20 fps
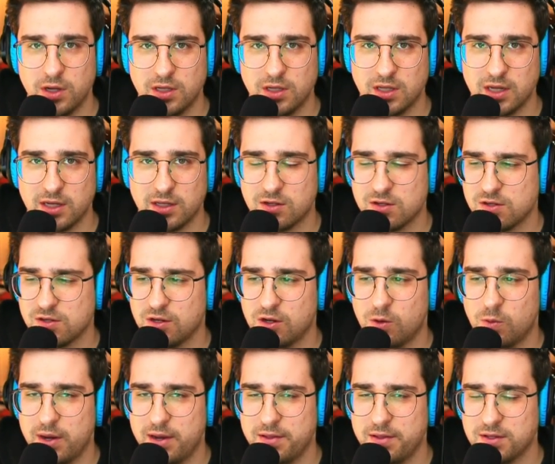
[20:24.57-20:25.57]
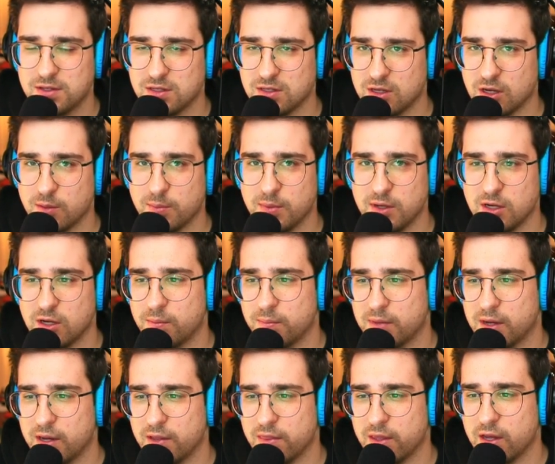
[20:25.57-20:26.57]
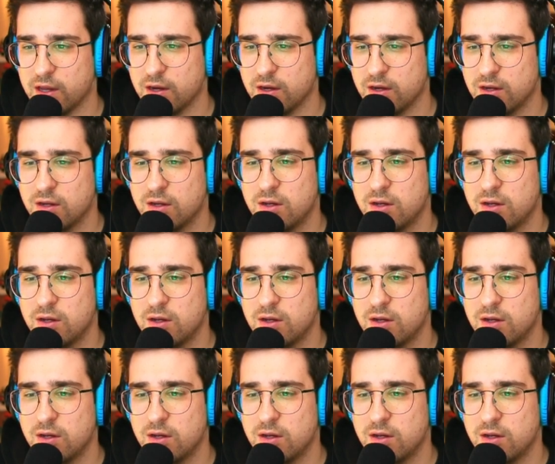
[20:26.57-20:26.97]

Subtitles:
Like, there's no way this is going to be done by then.